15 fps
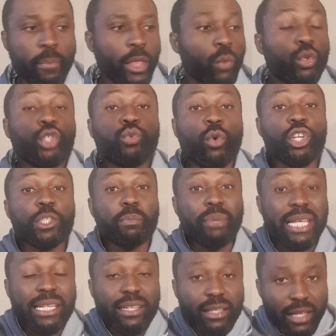which was
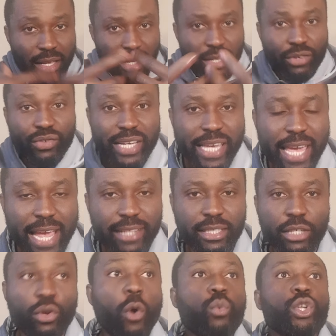being
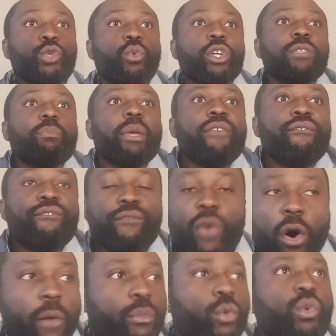created or which was being formed,